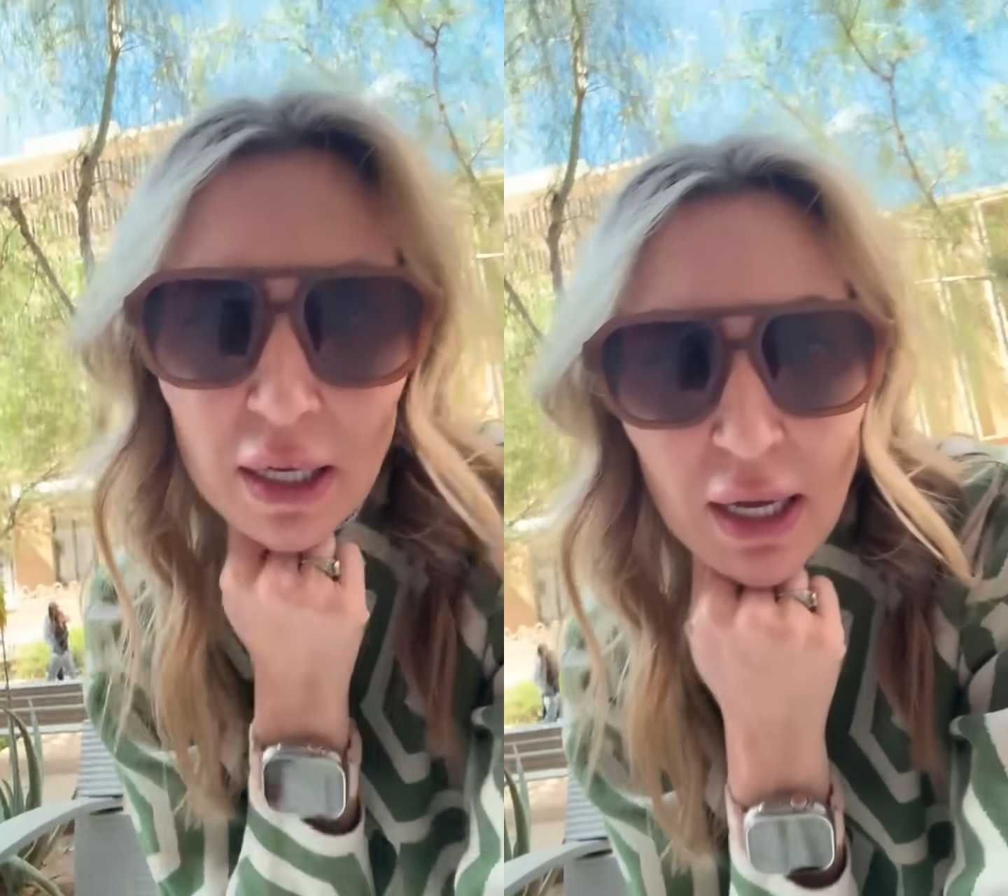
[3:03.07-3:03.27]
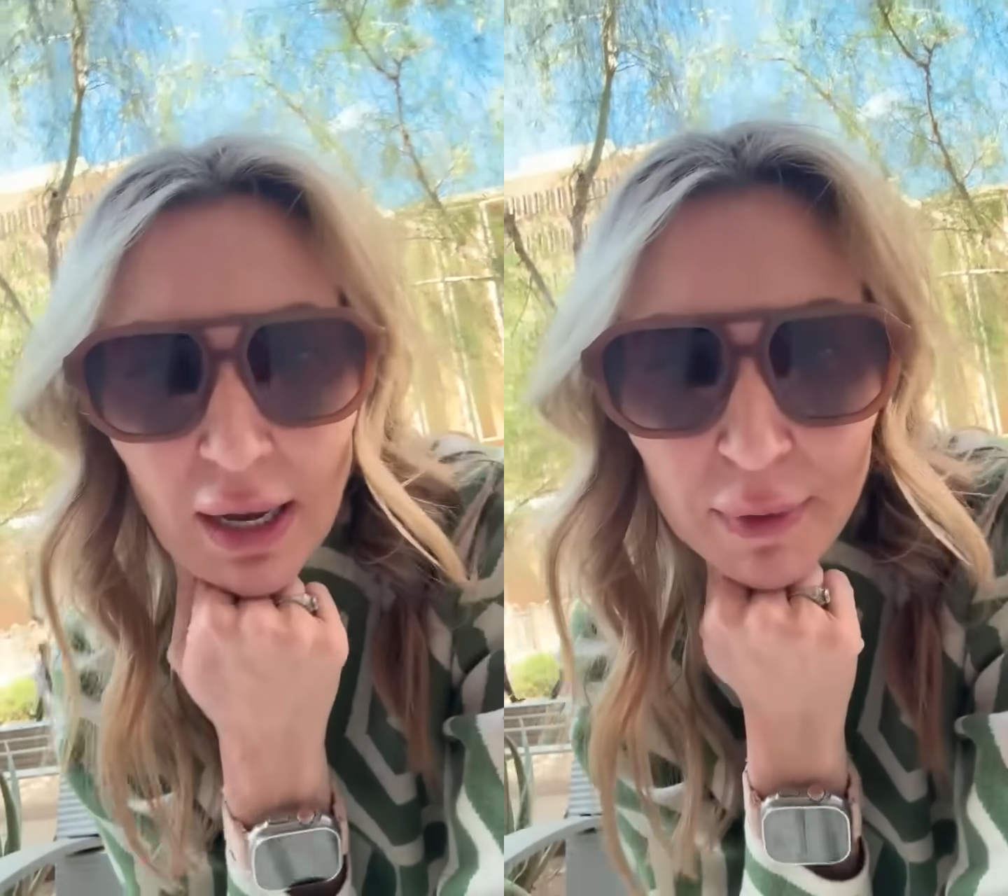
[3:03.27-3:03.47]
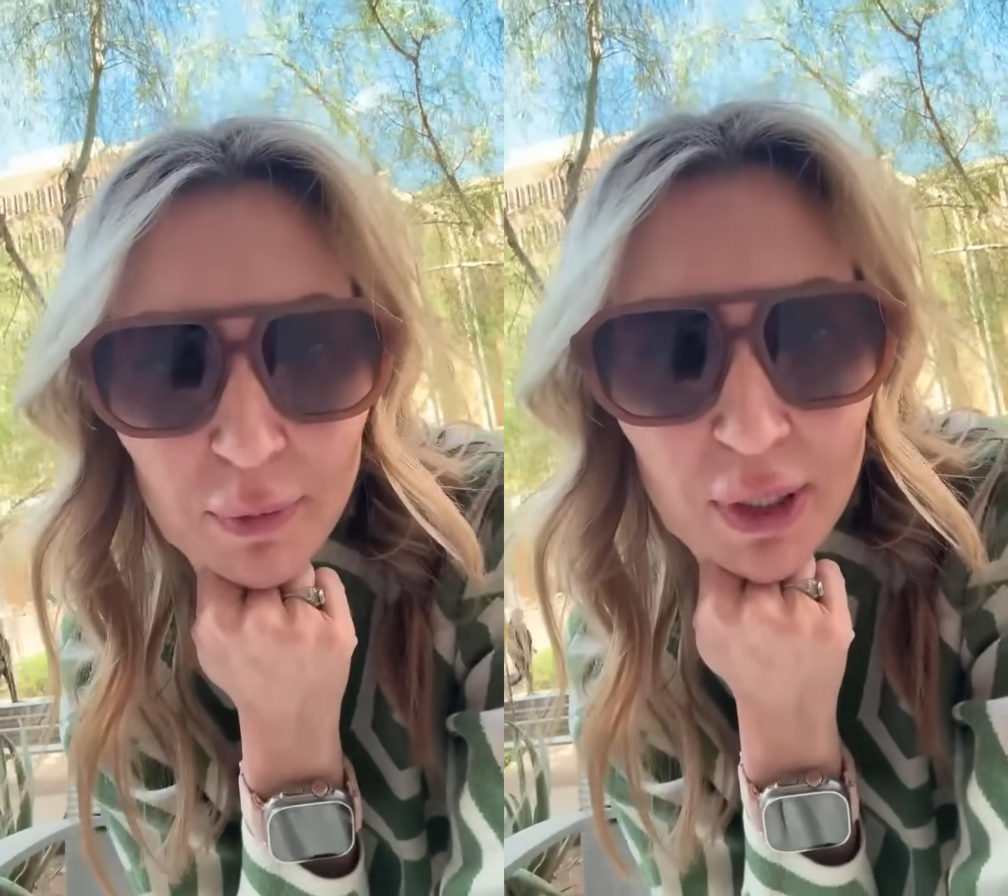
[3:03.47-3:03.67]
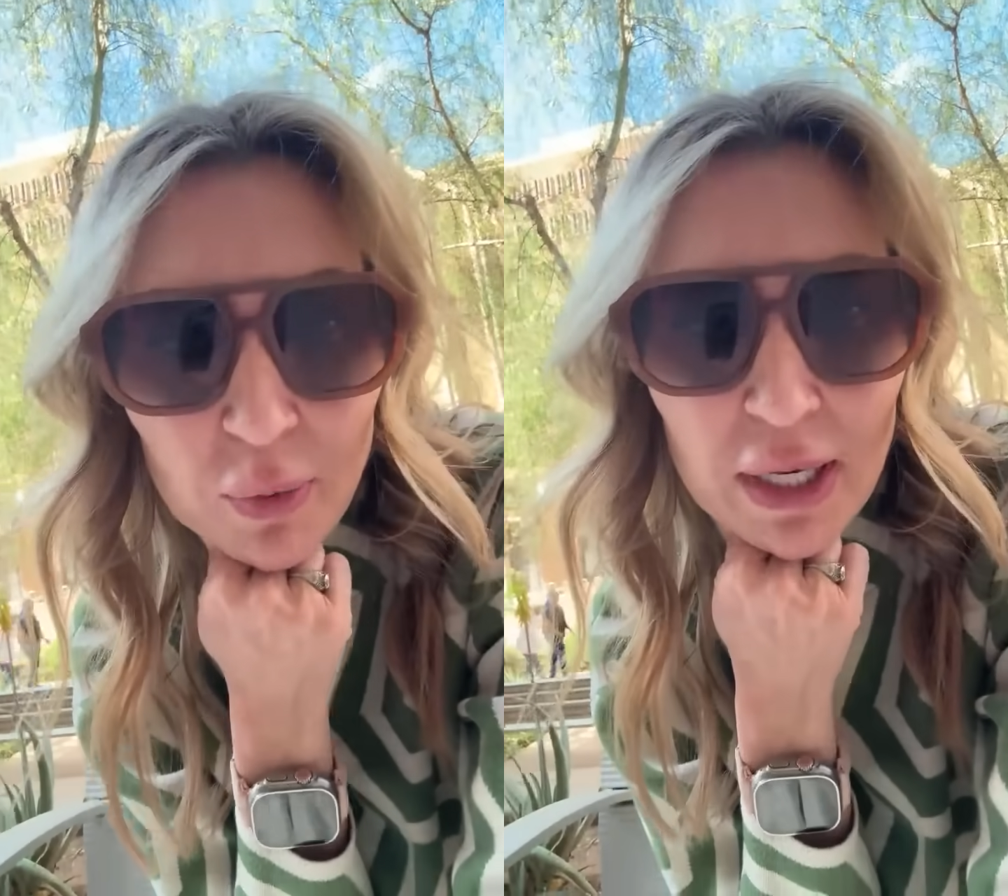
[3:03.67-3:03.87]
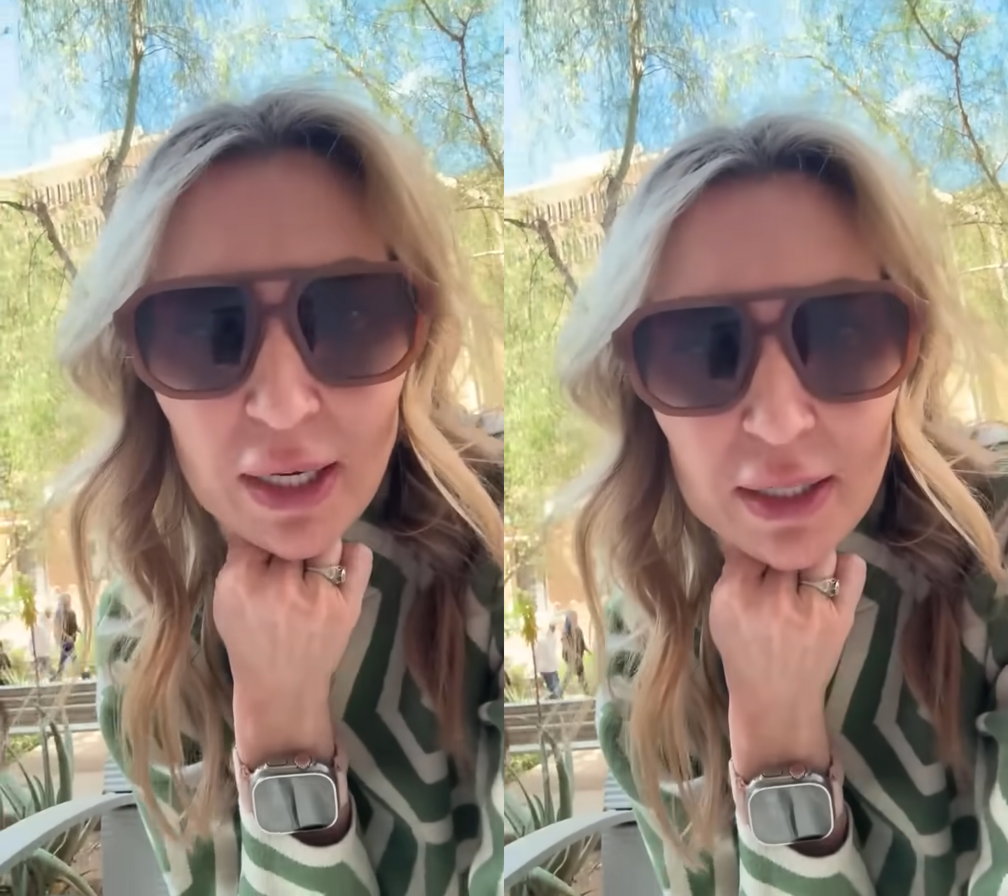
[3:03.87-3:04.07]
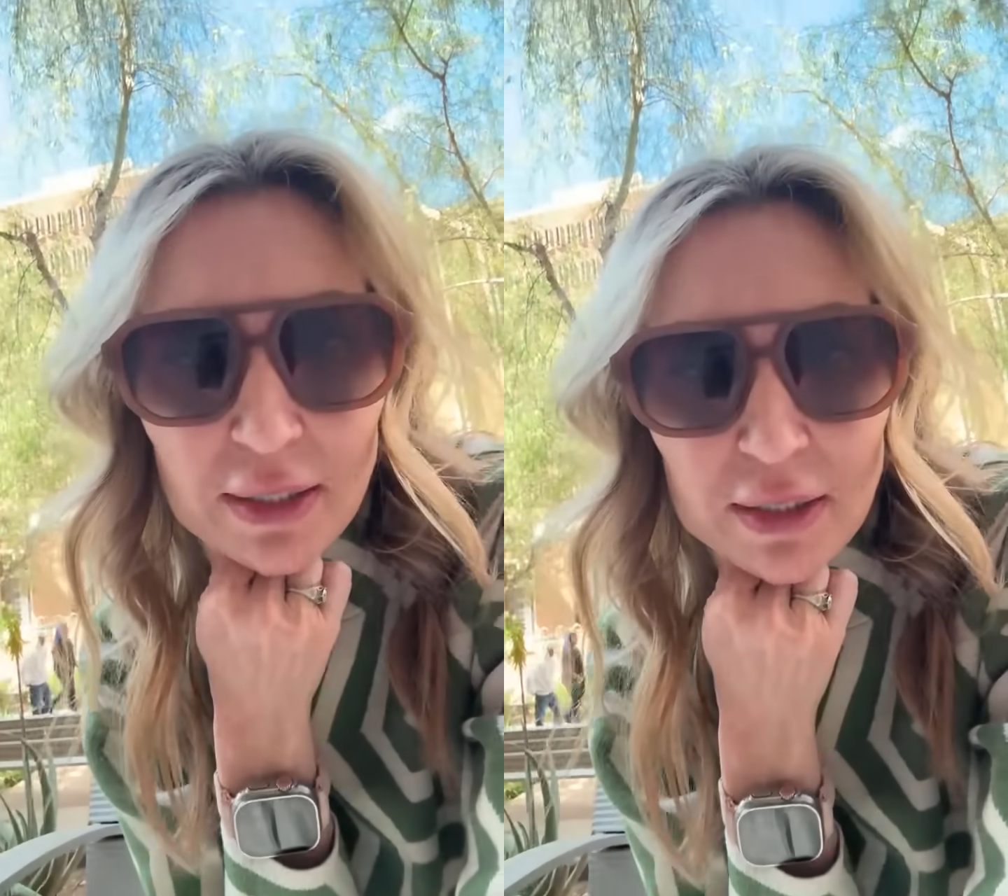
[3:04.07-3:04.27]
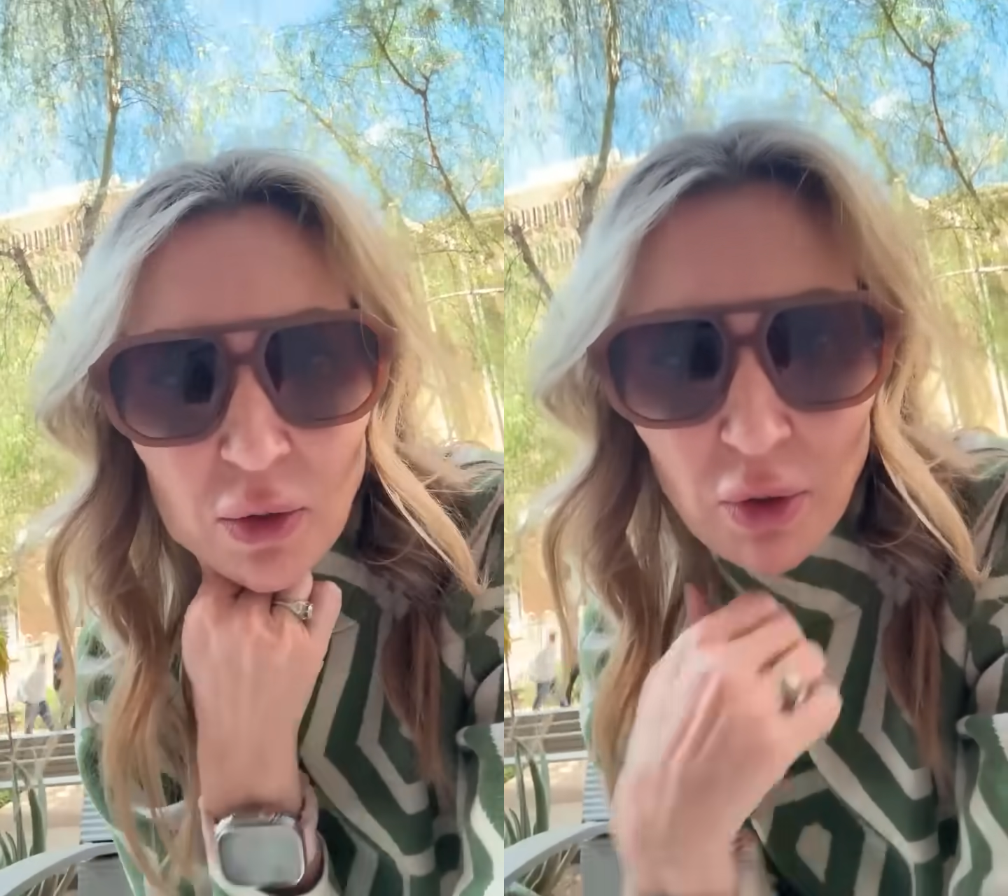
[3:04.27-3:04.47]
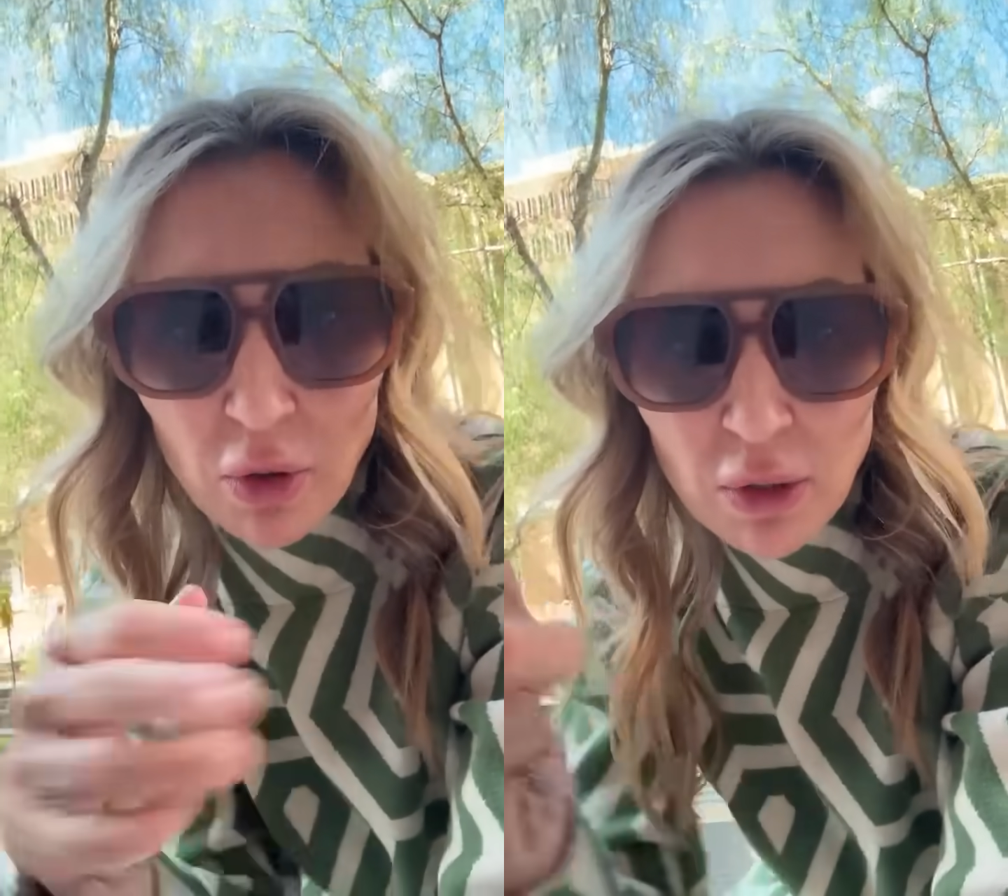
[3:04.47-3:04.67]
I'm going to bring a witness.
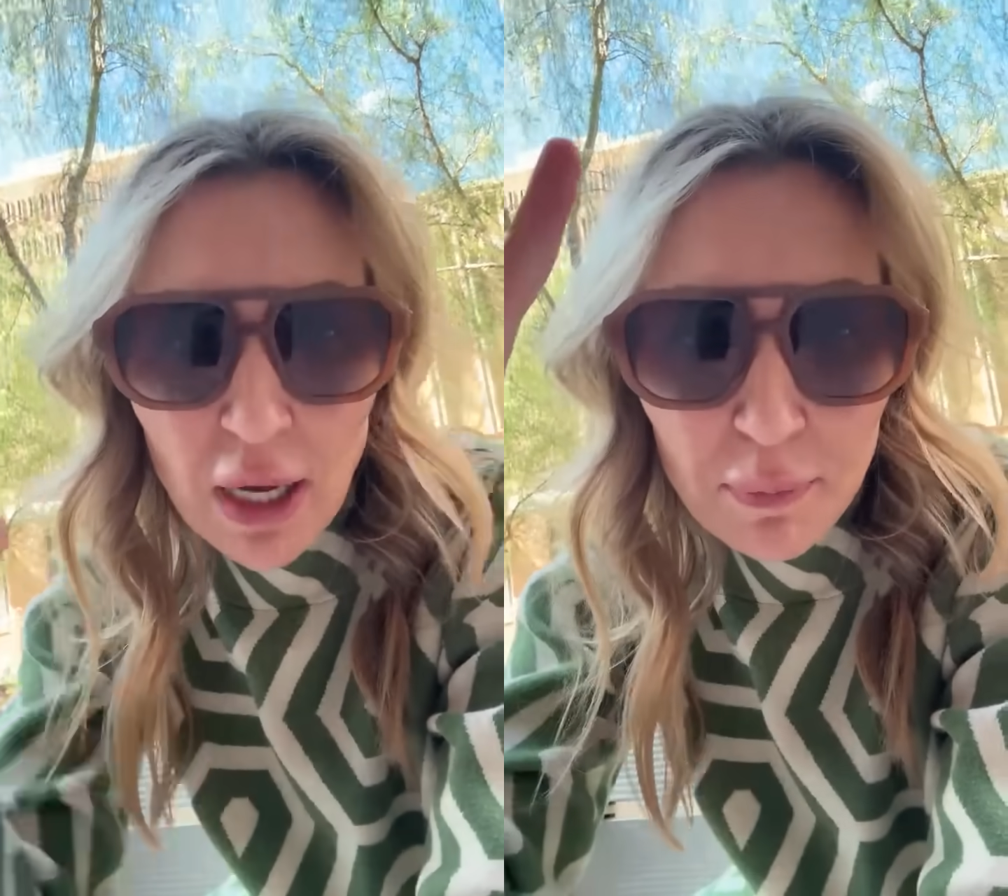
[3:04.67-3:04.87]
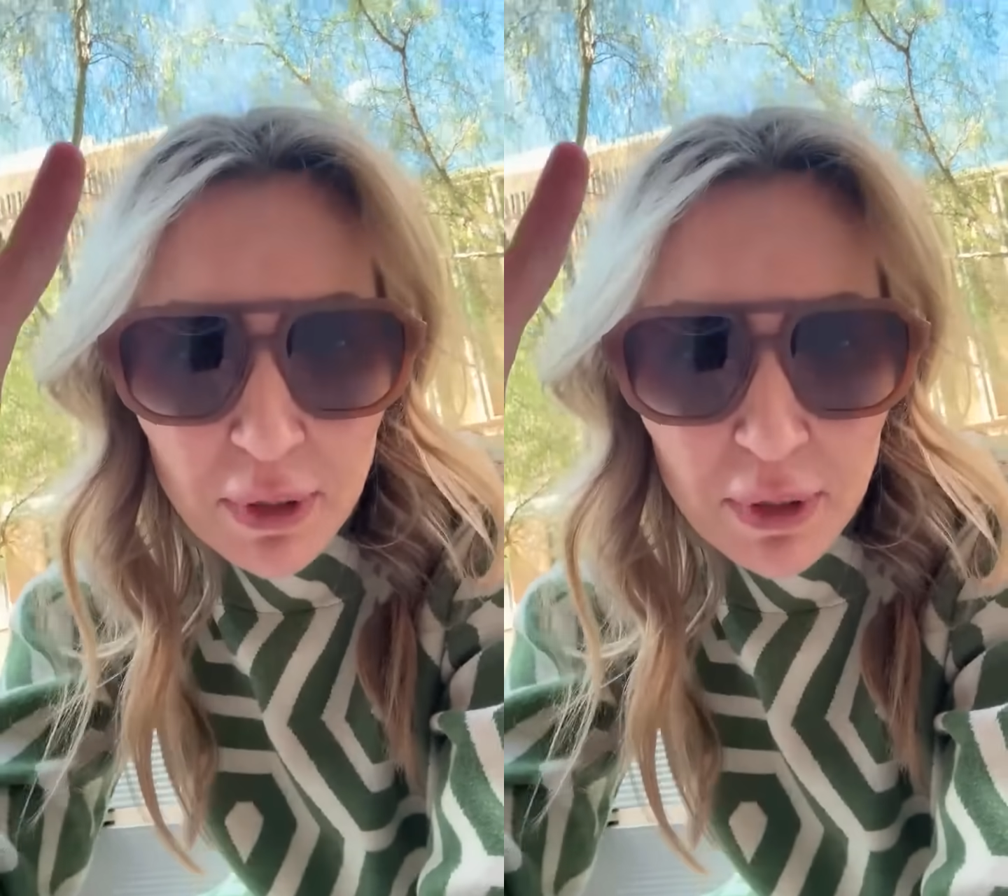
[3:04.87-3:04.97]
Or hold up,